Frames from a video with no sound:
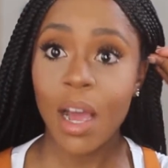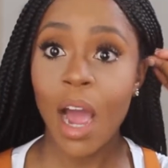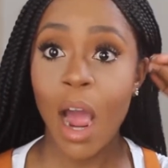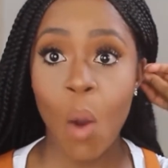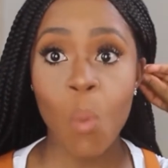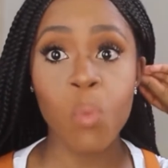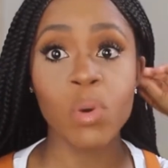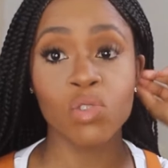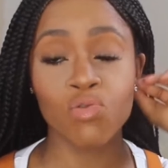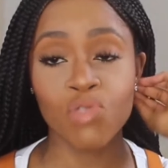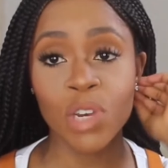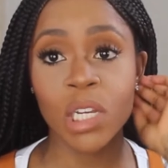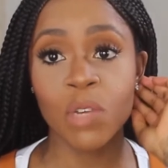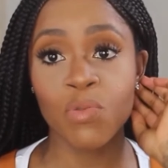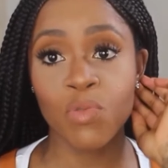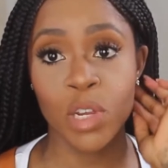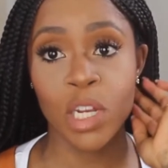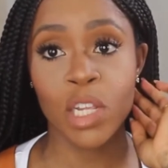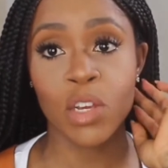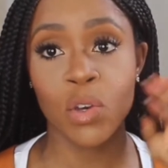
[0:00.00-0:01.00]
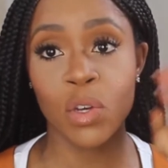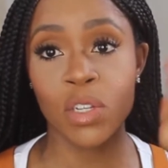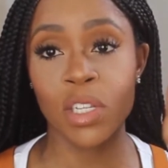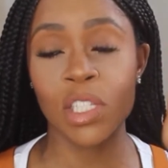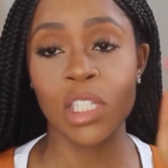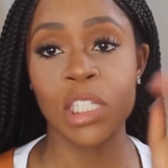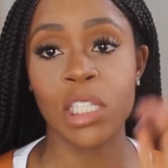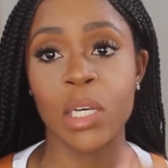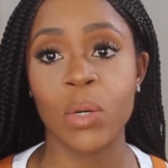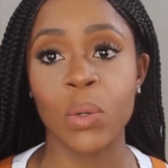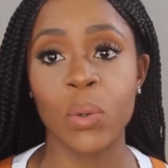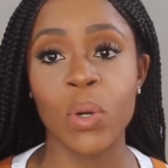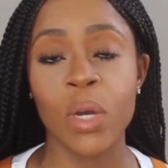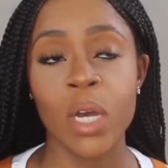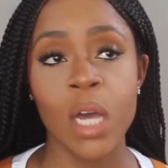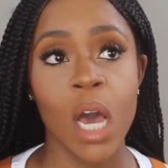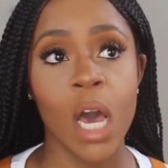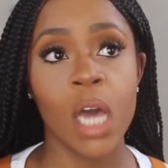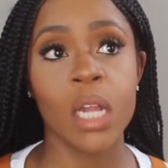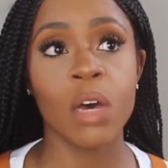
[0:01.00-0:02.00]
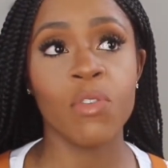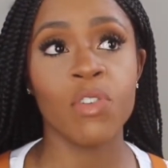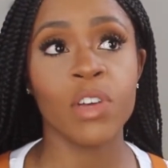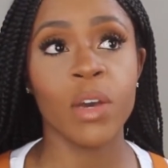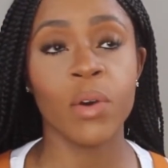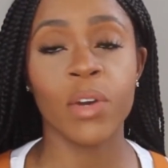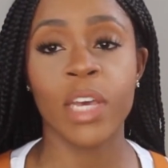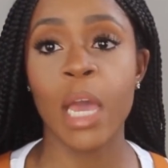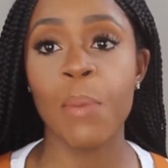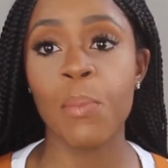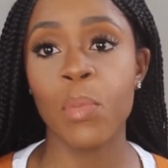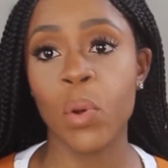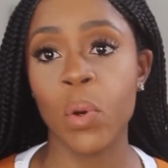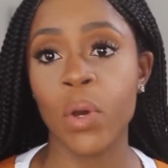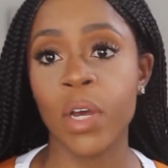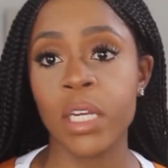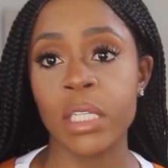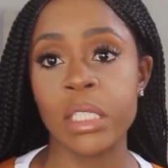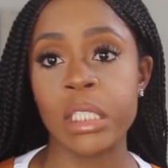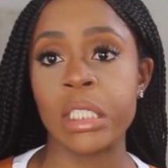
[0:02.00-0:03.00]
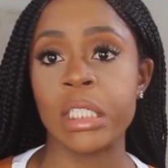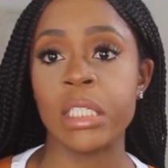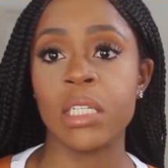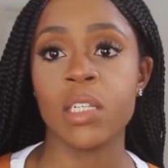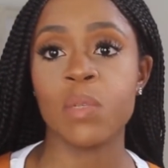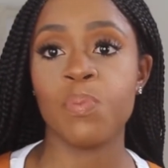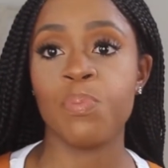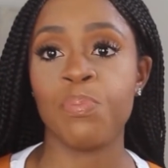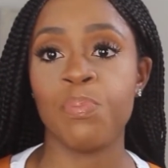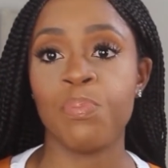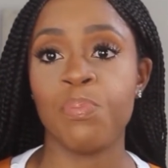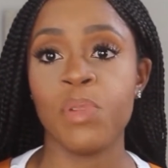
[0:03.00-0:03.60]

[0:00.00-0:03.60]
I was really, really good until another girl came along and she just,